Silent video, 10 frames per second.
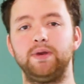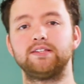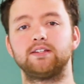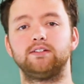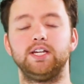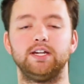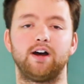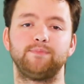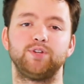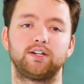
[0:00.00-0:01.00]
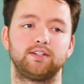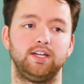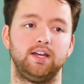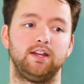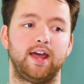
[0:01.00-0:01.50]
Basically, an object
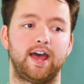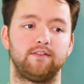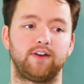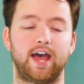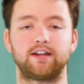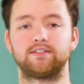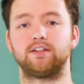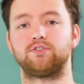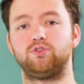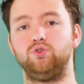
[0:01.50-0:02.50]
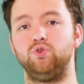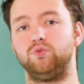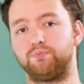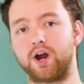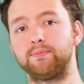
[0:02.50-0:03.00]
can have access
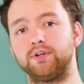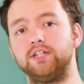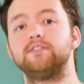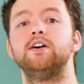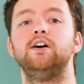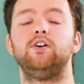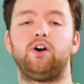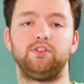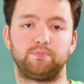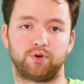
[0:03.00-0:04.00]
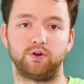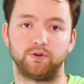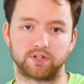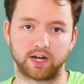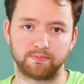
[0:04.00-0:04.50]
to properties on the
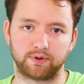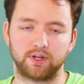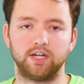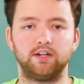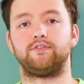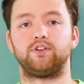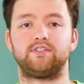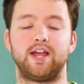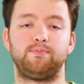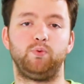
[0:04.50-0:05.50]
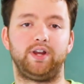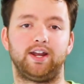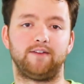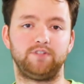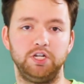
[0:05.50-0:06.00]
prototype. So for example, we
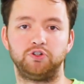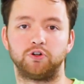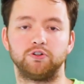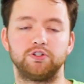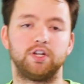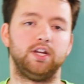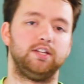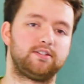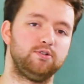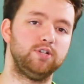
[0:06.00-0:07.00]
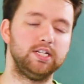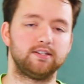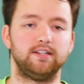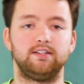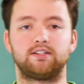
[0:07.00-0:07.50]
could have teachers and
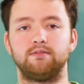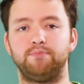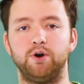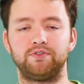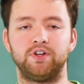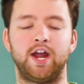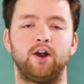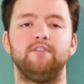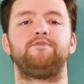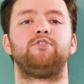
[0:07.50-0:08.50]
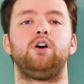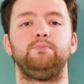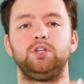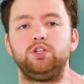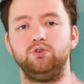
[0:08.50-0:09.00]
students, and these can both inherit
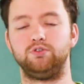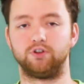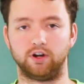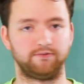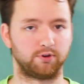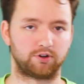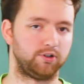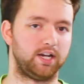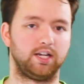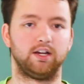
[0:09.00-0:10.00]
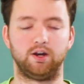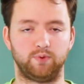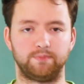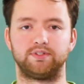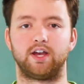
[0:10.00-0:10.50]
from user if we're creating a
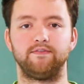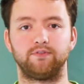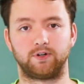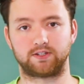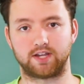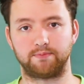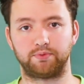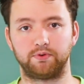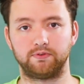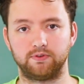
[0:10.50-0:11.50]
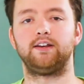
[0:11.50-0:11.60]
website, for example.